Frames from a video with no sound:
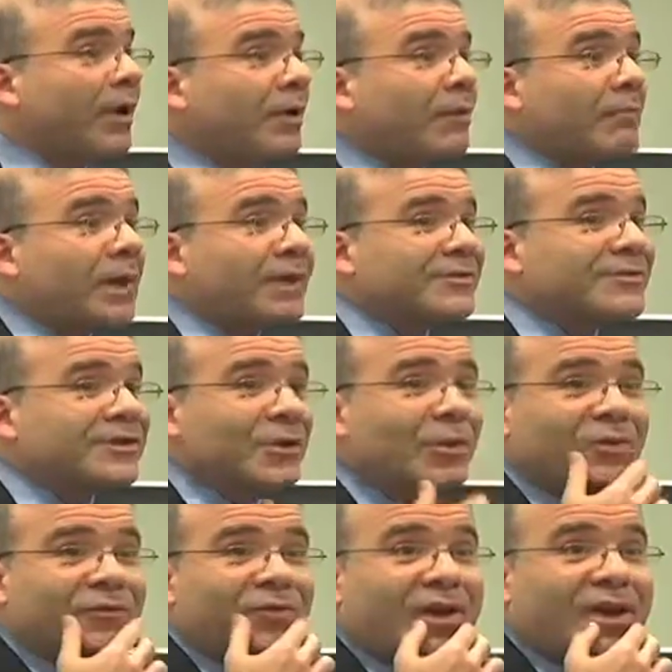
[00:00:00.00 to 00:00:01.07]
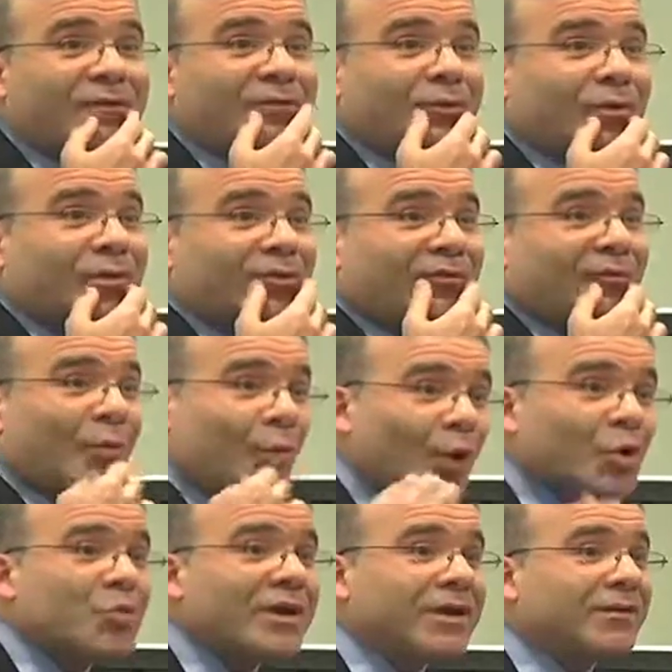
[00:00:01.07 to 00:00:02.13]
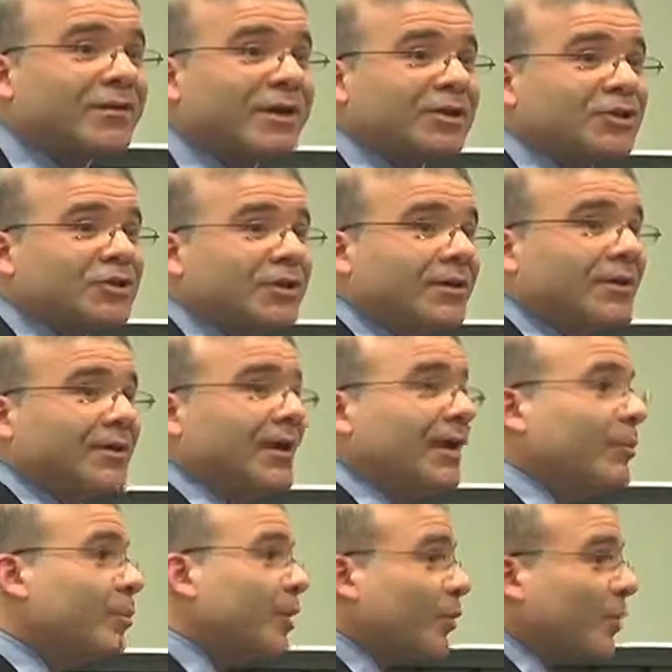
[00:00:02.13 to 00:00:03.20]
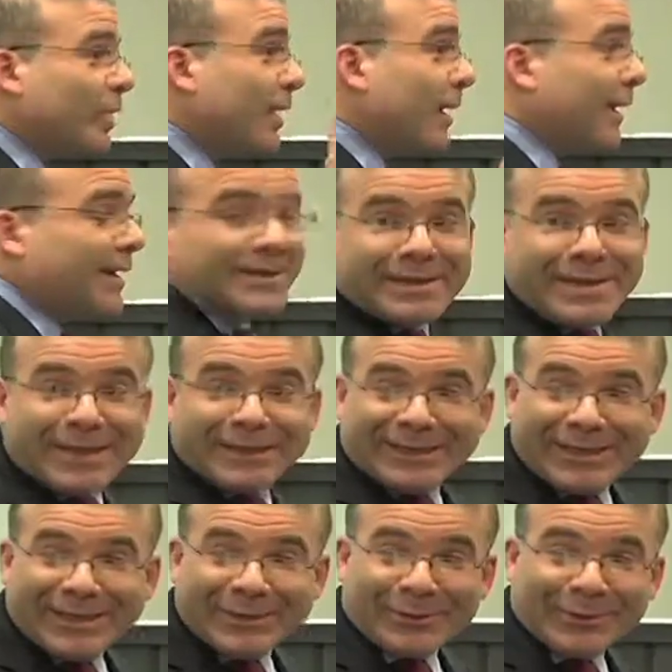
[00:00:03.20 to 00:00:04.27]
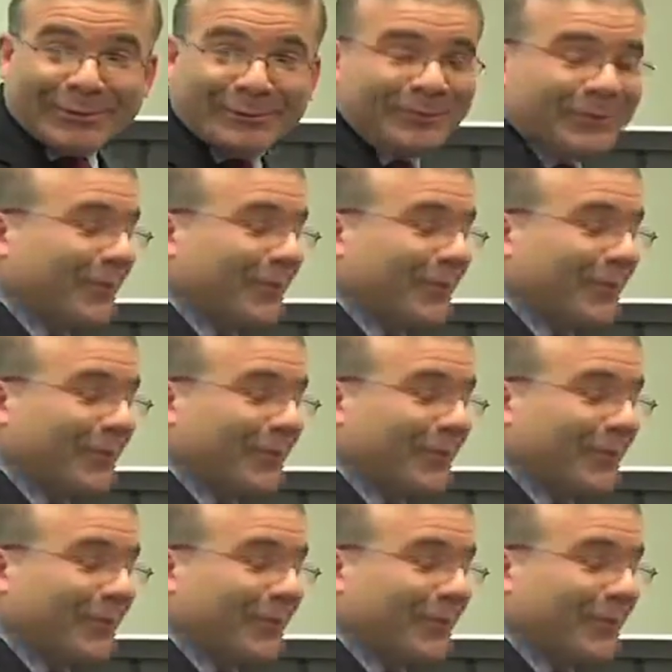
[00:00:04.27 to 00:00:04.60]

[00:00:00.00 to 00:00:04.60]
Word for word: I'm not so in favor of more regulation, but we can get into that later.